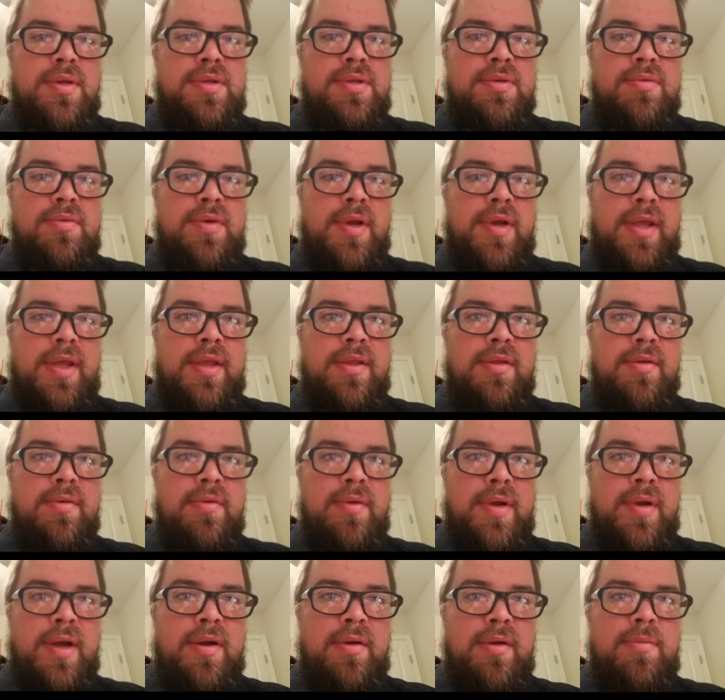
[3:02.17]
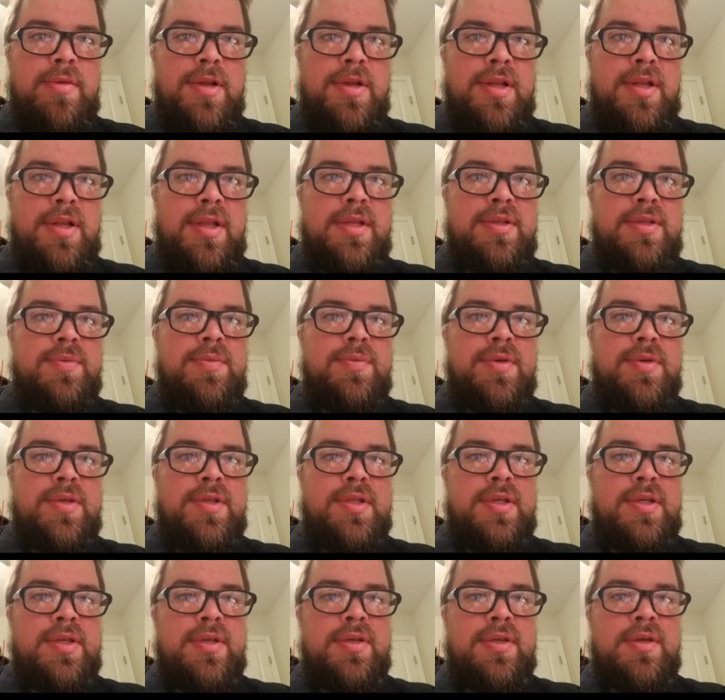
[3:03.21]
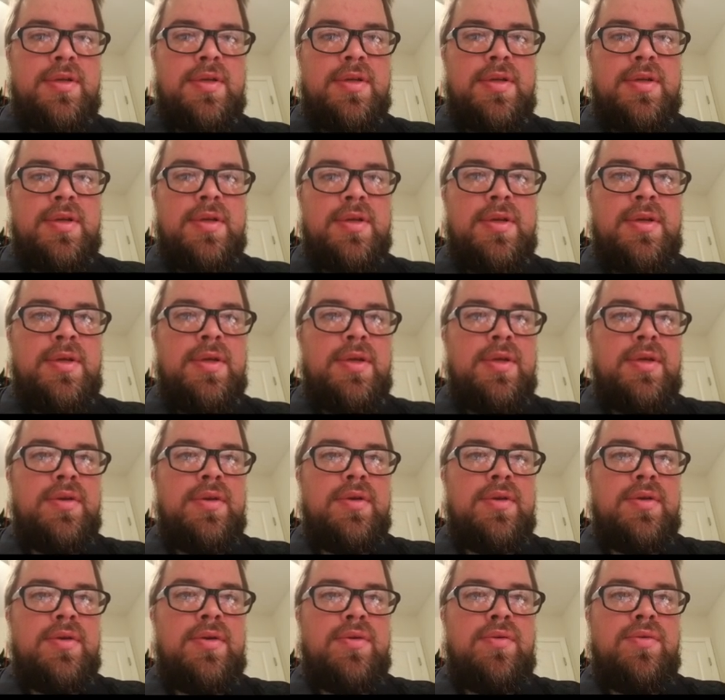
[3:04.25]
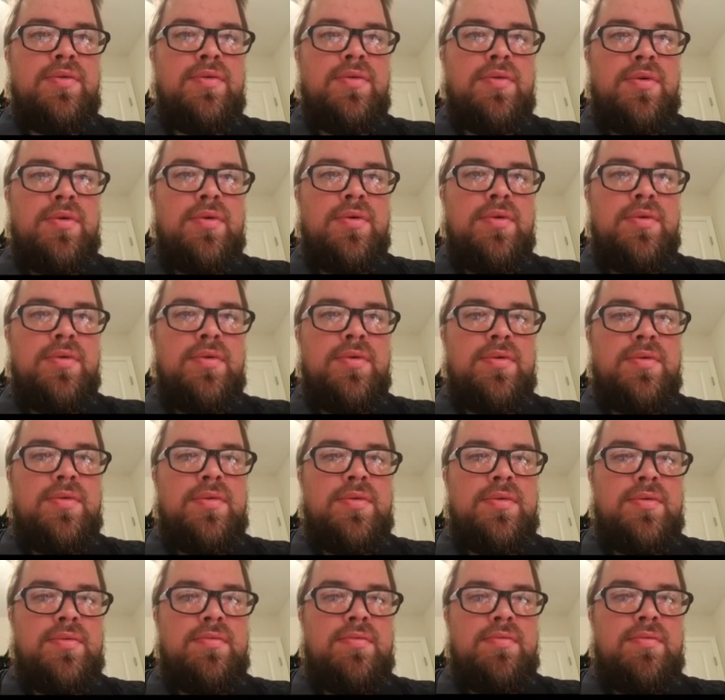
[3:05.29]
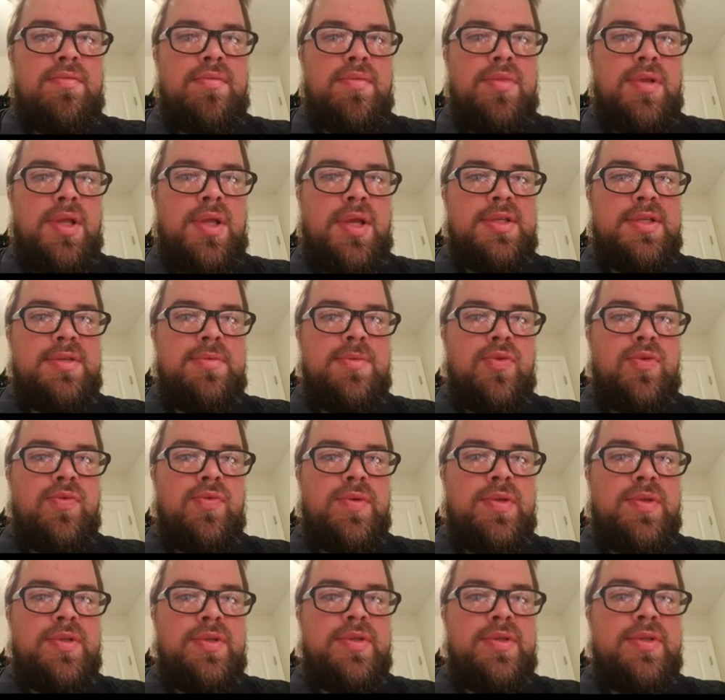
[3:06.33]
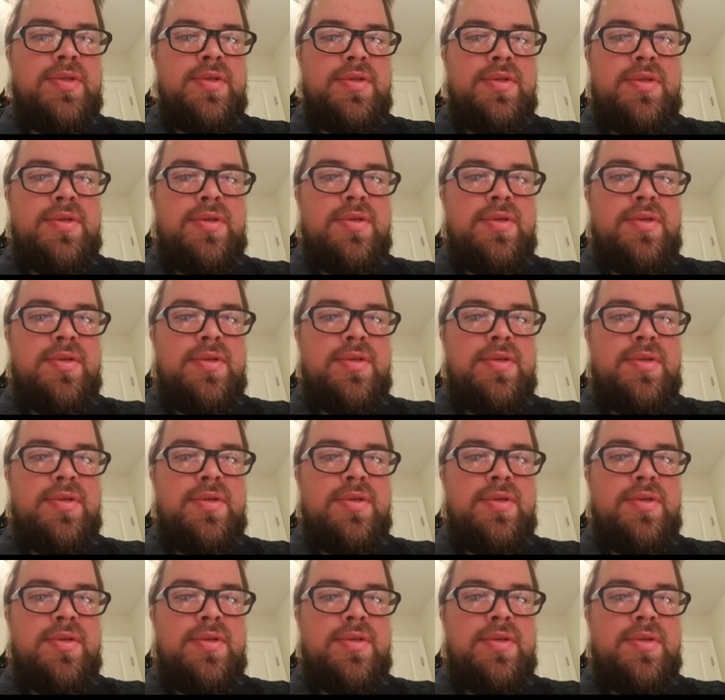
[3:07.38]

It's a regular rare, but that's one of the cool Plasma ones.